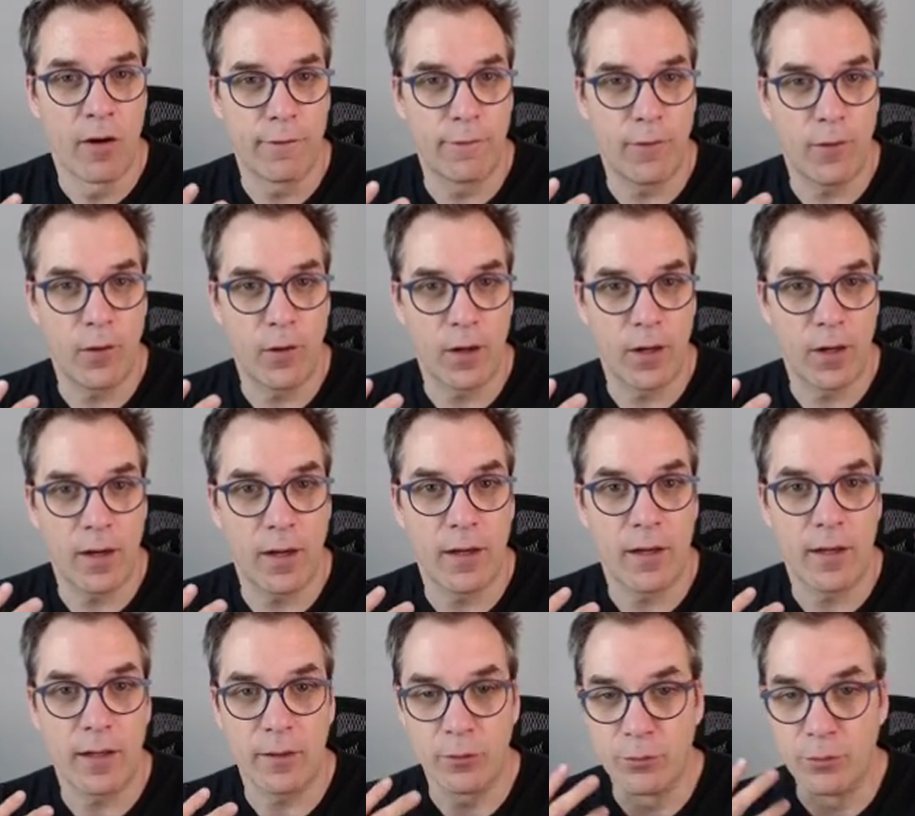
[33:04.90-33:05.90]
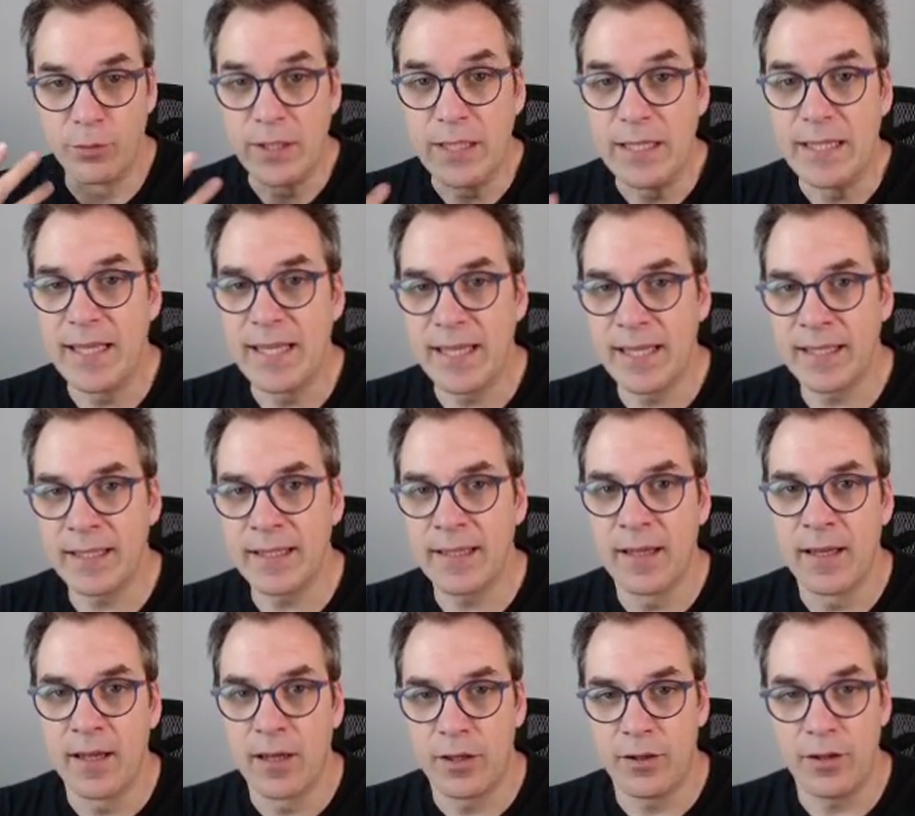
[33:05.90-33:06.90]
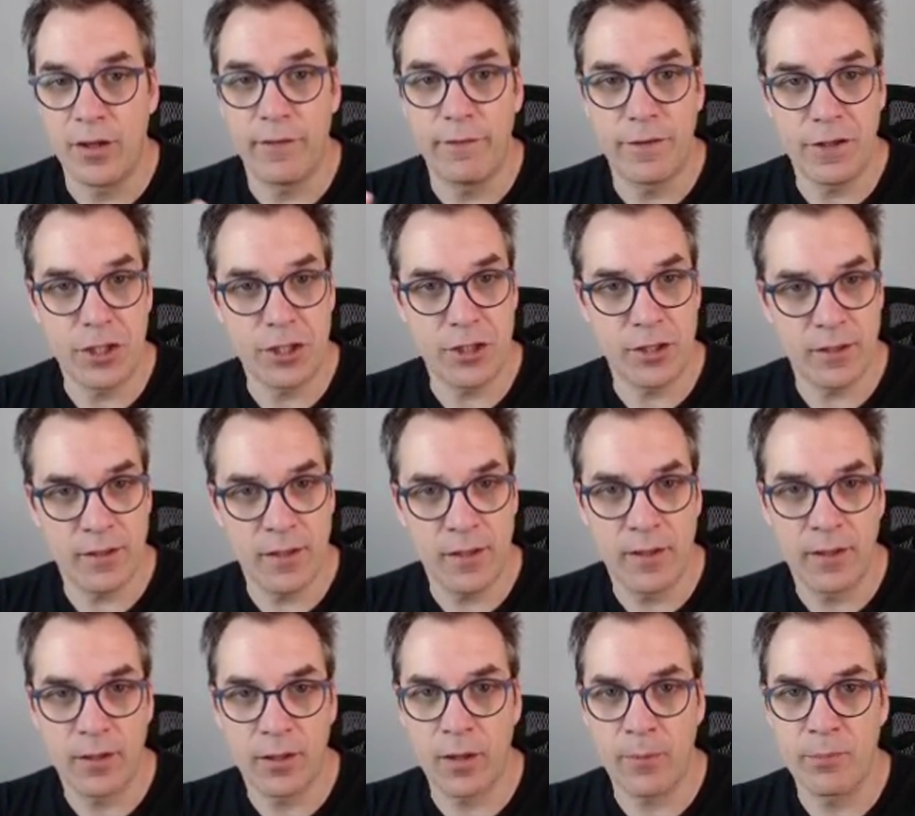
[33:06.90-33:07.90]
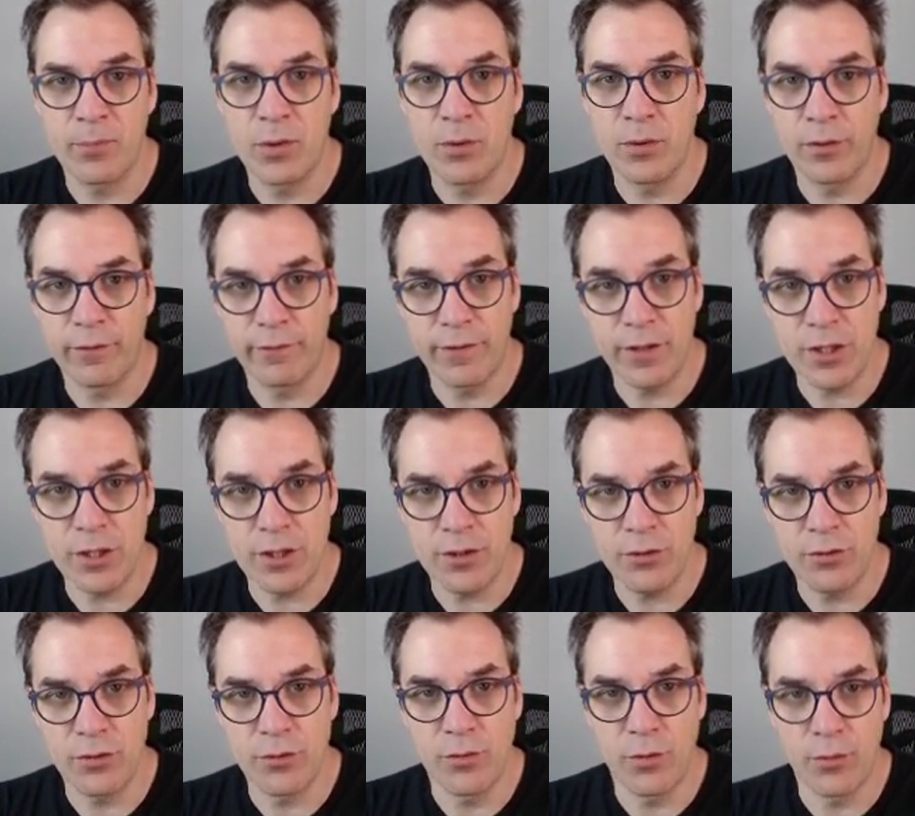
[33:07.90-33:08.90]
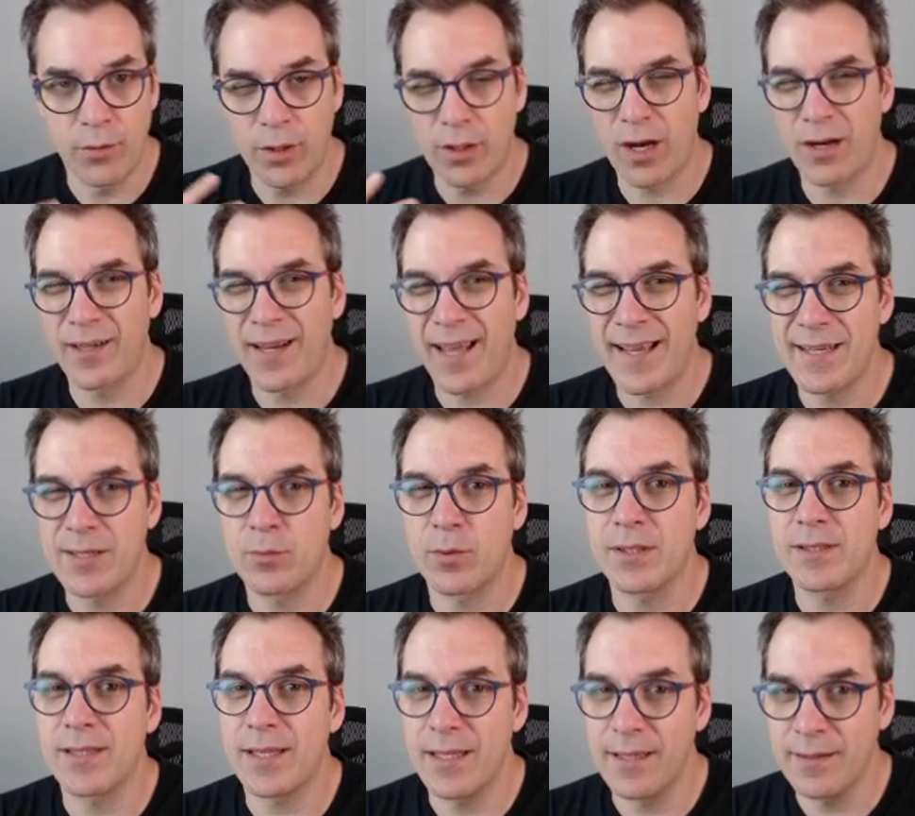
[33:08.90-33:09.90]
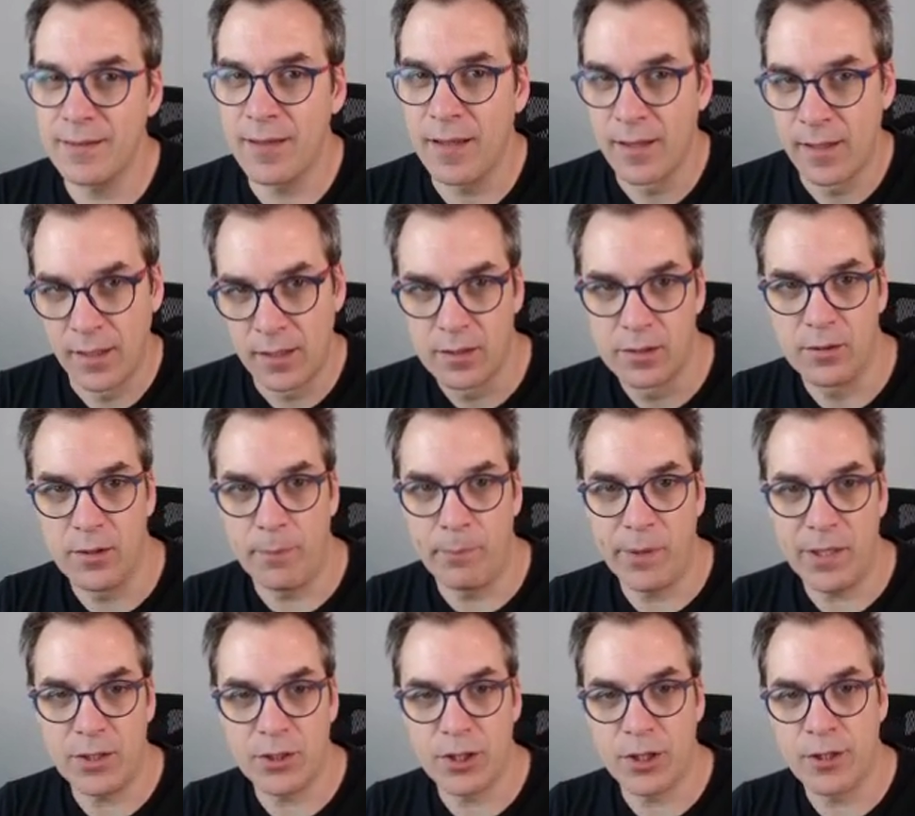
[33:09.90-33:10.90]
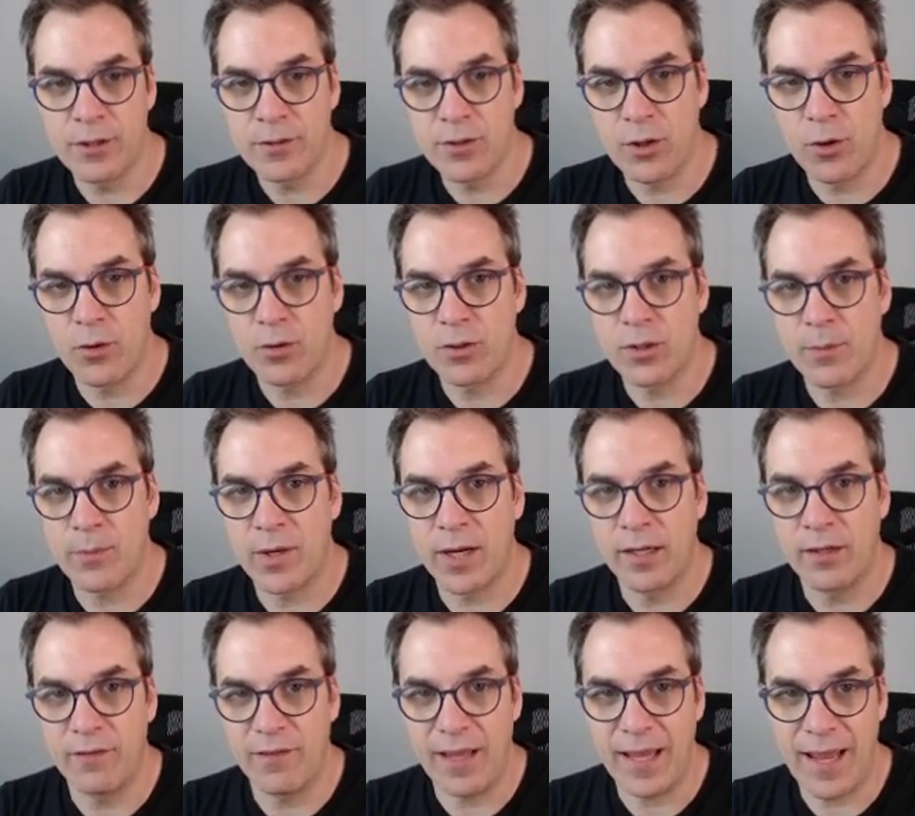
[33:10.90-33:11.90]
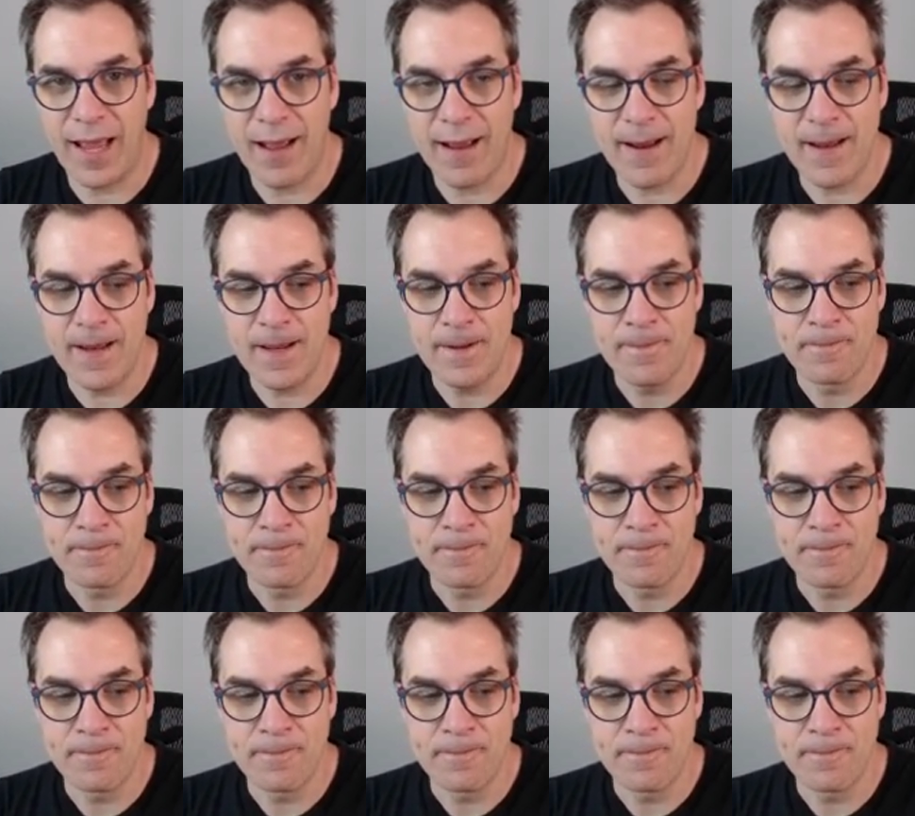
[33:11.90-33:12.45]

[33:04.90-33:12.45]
for reading the vision, computer vision, to recognize what's in the picture, so some kind of AI.